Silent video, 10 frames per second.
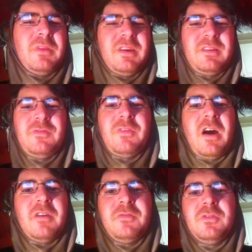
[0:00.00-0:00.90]
I'm like
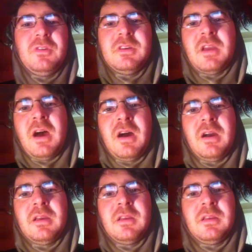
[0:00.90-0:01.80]
5 foot
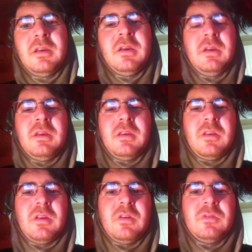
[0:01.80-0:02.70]
nine,
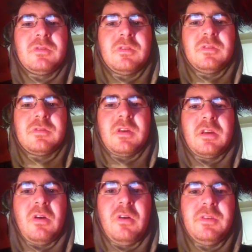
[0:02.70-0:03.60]
you know, so it's
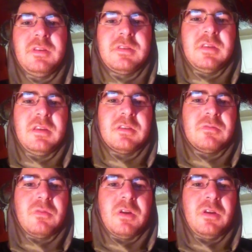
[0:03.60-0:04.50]
like all these
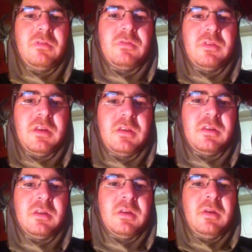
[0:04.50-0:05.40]
things where you think
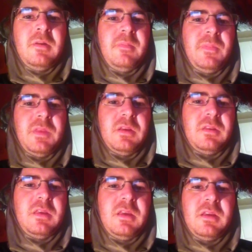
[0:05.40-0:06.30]

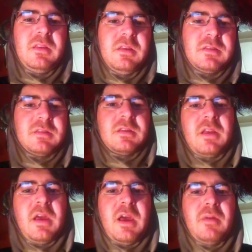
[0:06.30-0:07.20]
this is
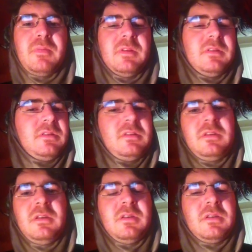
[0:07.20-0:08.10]
going to happen,
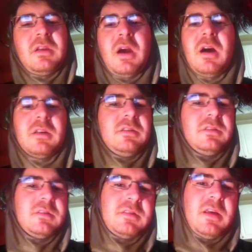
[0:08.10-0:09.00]
God
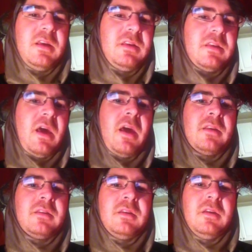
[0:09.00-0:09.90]
can just take
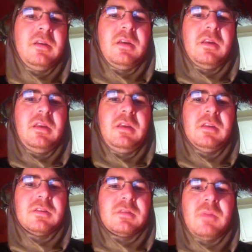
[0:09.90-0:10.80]
that, and he
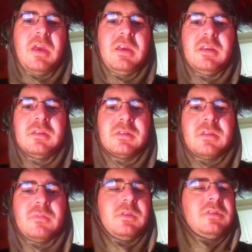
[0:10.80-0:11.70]
can just make it into
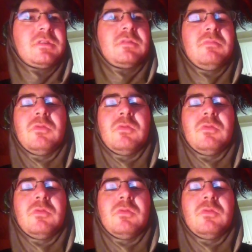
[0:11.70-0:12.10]
something just